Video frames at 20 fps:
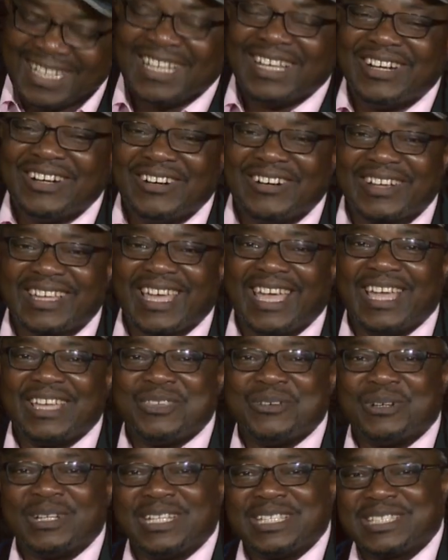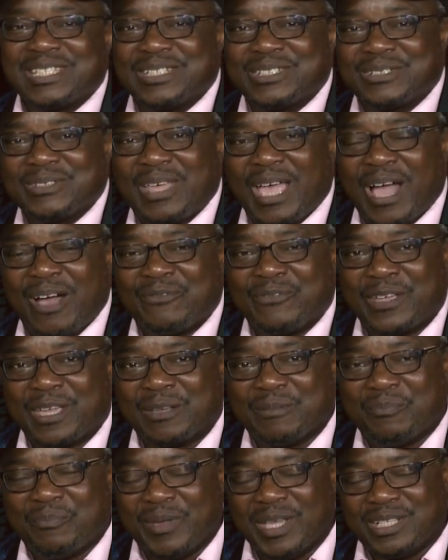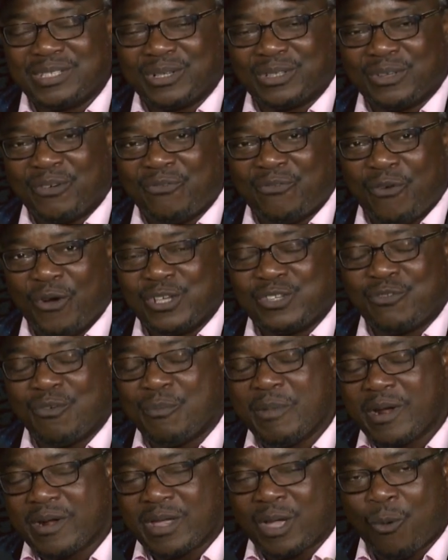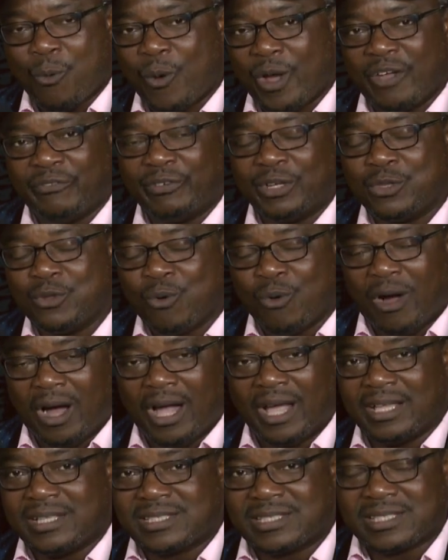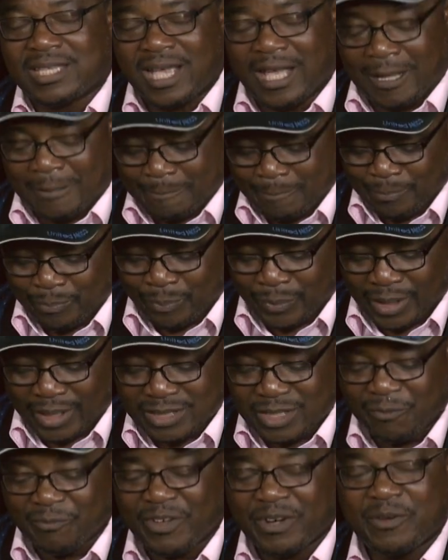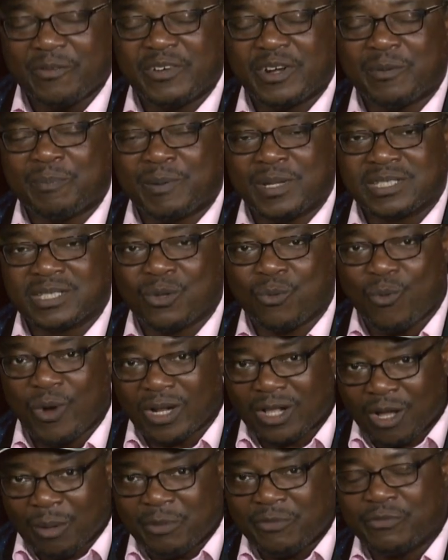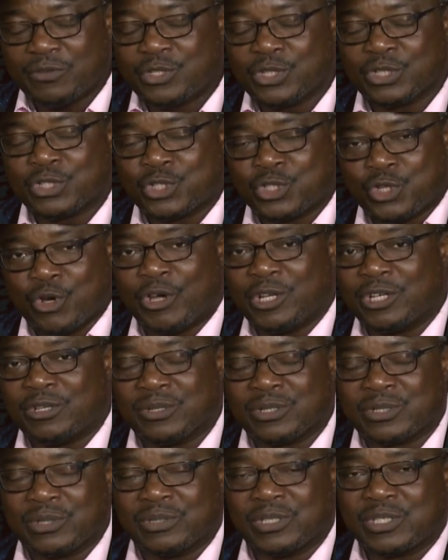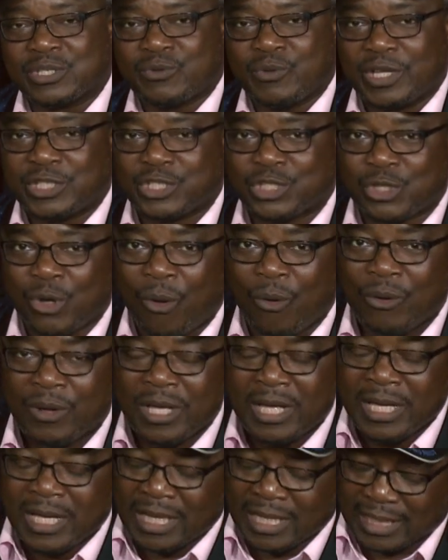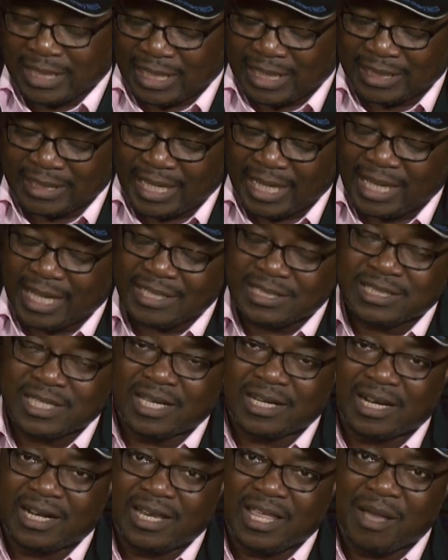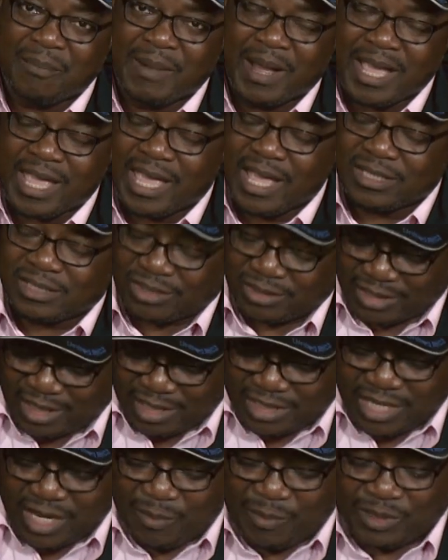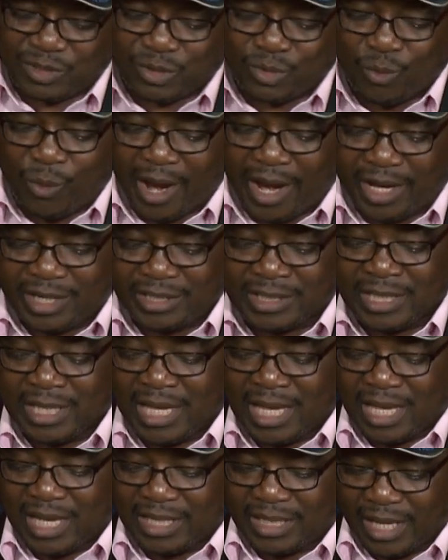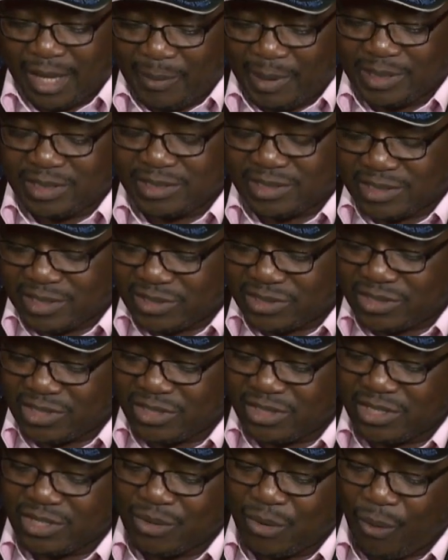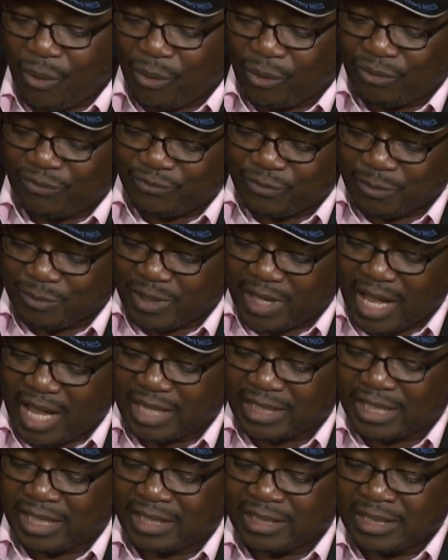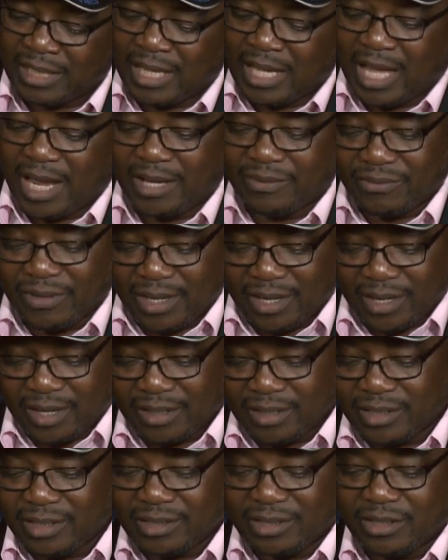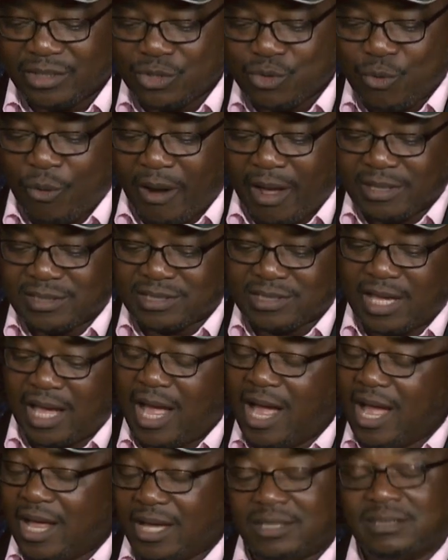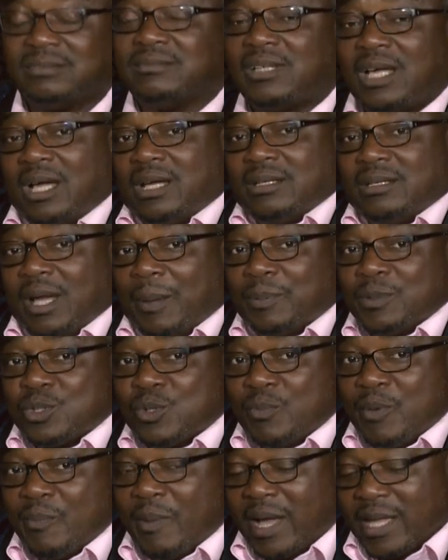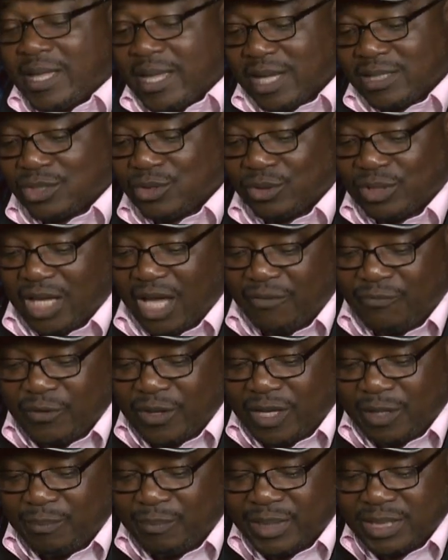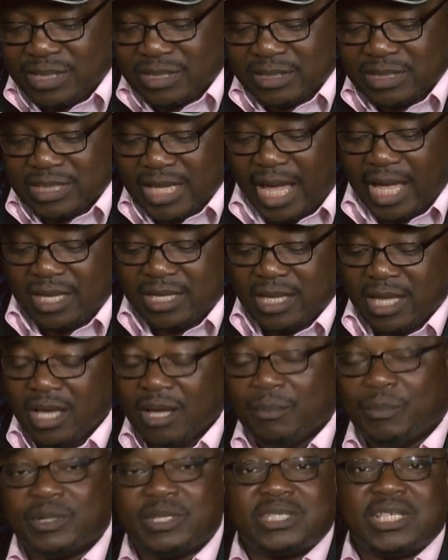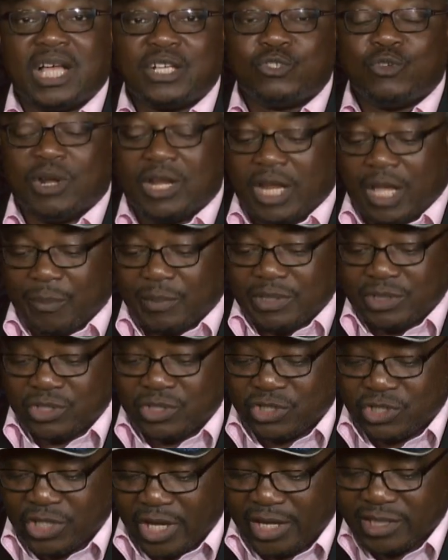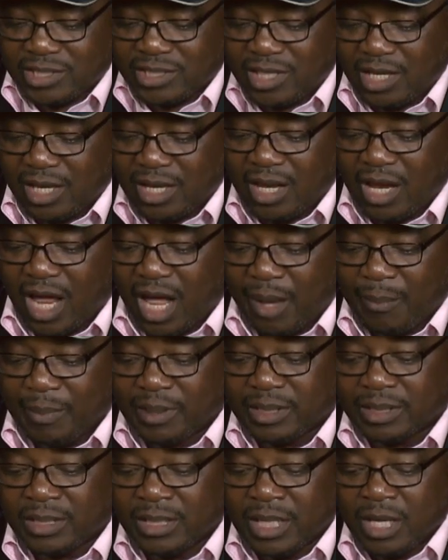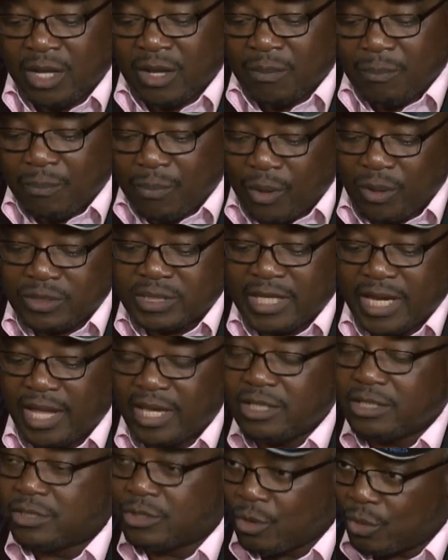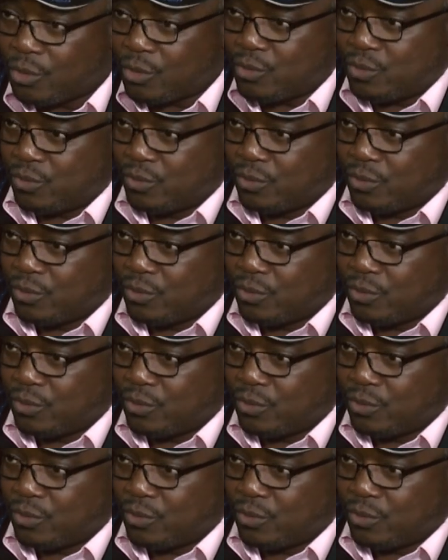Okay, you are listening to the African Beat on the Voice of America. Wherever you are, it's a very, very pleasant welcome if you're just joining us on this great show. Like I said earlier, my guest today is Herman Suede. Herman is 16-year-old from Ghana and in the U.S. and happened to be my guest on the African Beat today. But his actual name is Jason Herman Bote Doku.